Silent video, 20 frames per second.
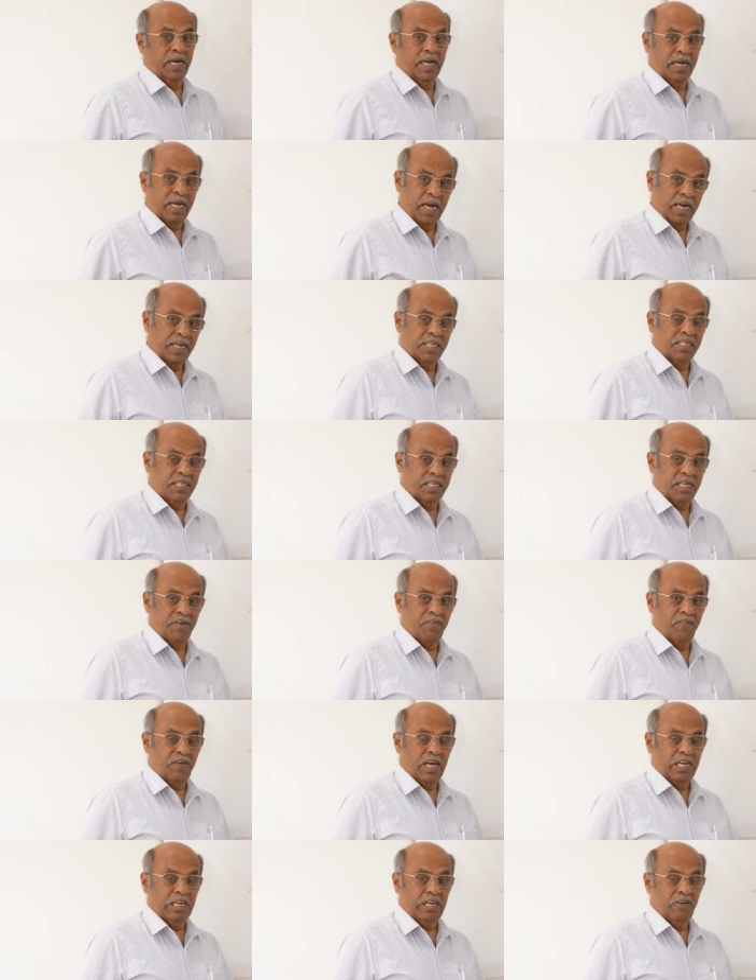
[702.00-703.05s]
get the
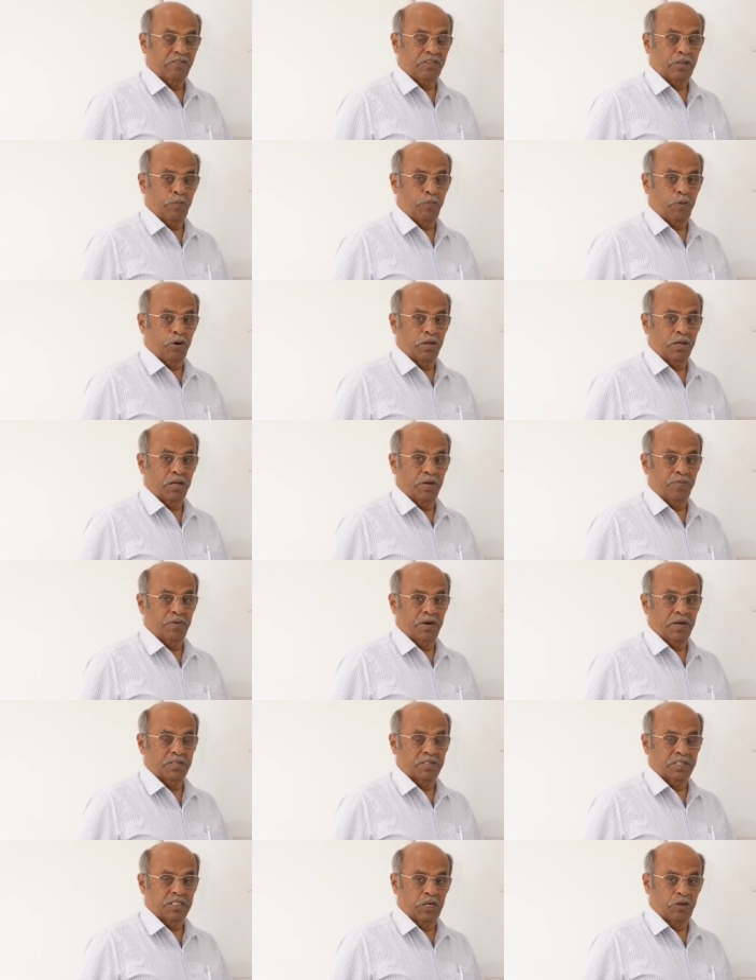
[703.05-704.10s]
value of
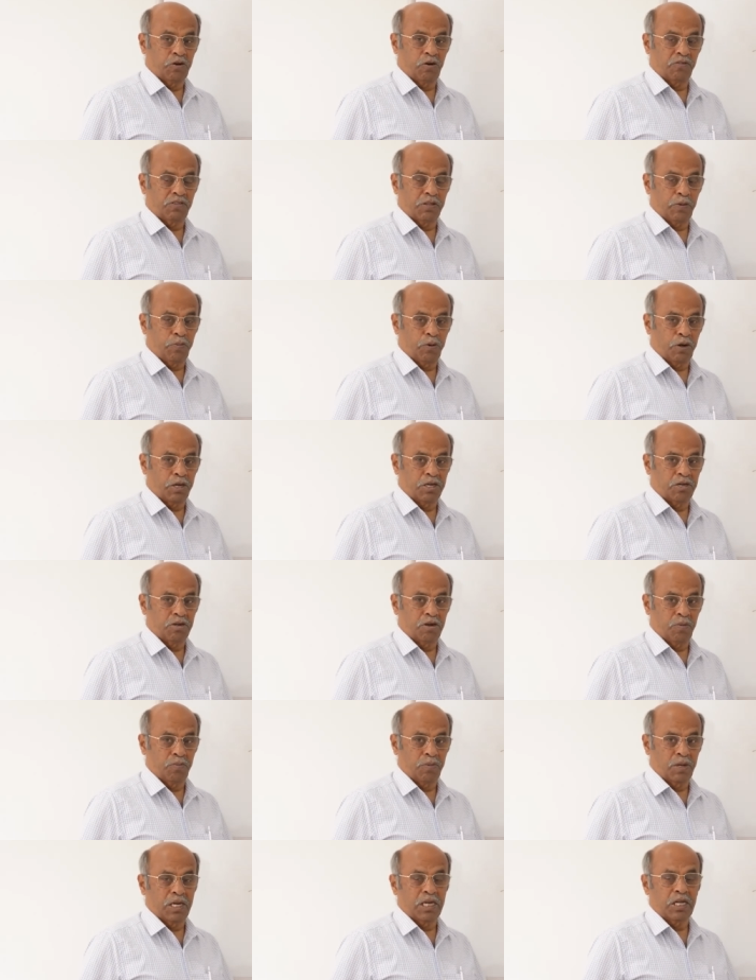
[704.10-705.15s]
the 0 of the
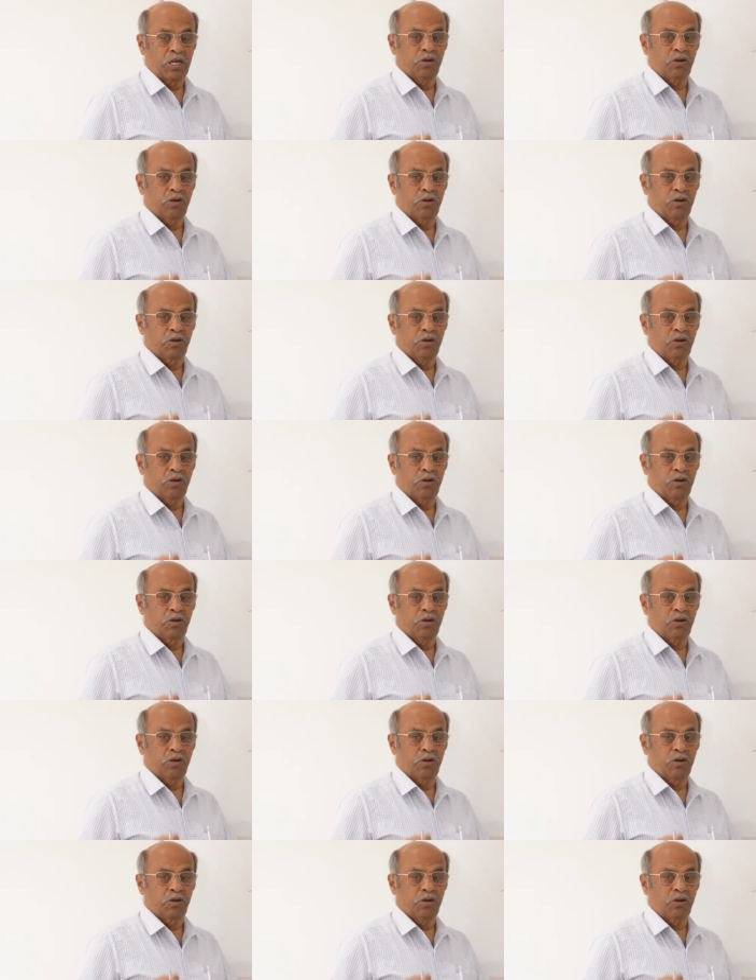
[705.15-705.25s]
polynomial,